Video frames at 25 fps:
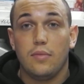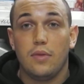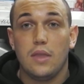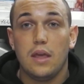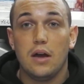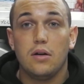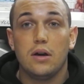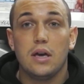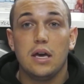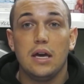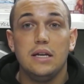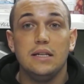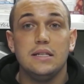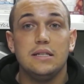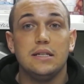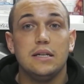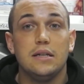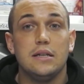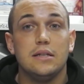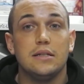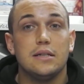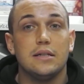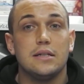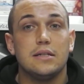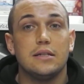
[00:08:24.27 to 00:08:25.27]
Now,
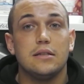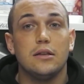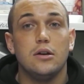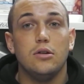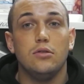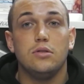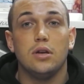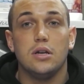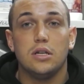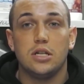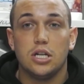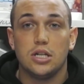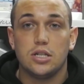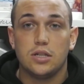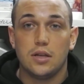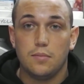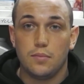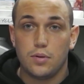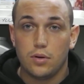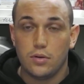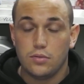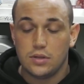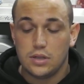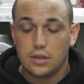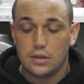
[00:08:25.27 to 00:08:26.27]
casein is a slow
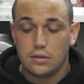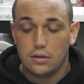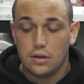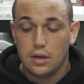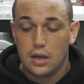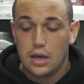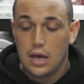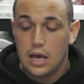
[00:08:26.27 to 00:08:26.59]
digesting protein,